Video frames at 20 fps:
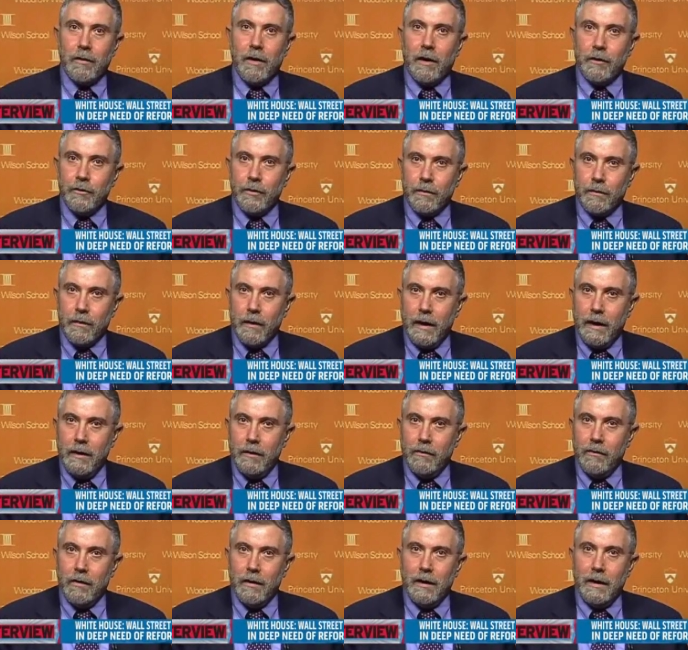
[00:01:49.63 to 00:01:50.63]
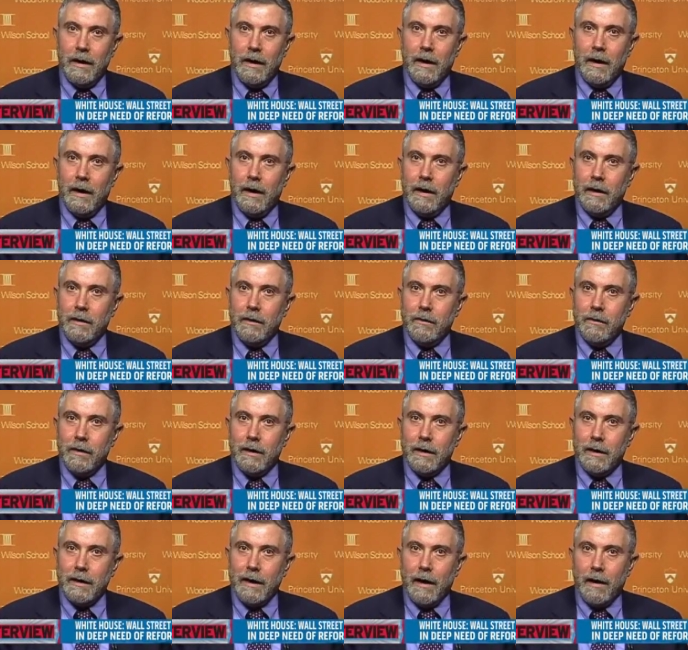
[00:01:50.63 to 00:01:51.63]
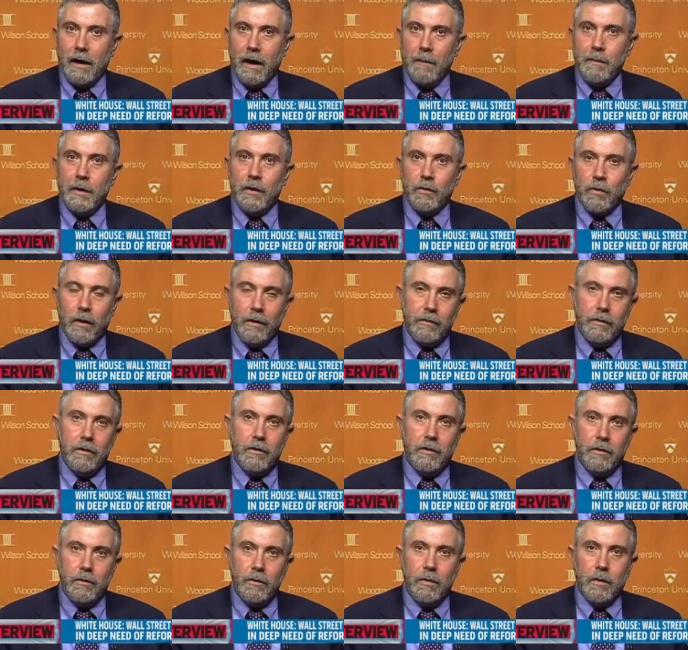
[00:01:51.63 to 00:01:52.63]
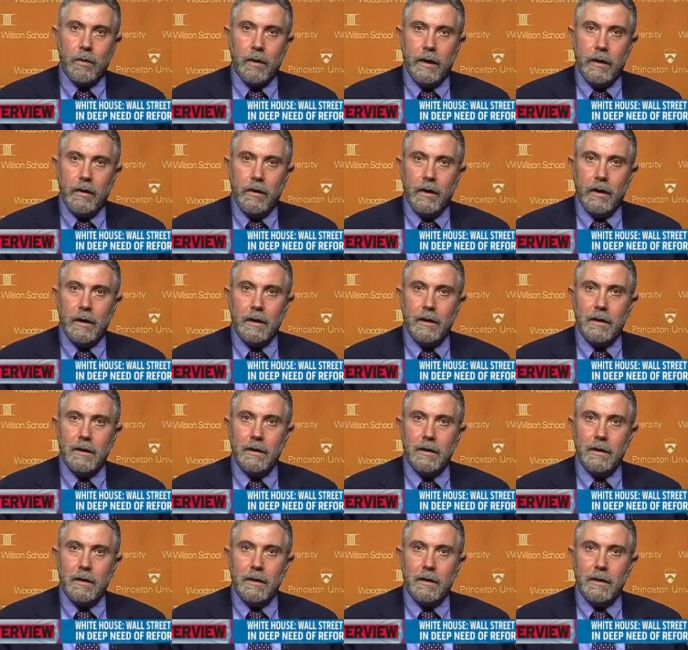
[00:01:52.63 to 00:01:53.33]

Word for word: are not your friends and cannot be trusted to do the right thing.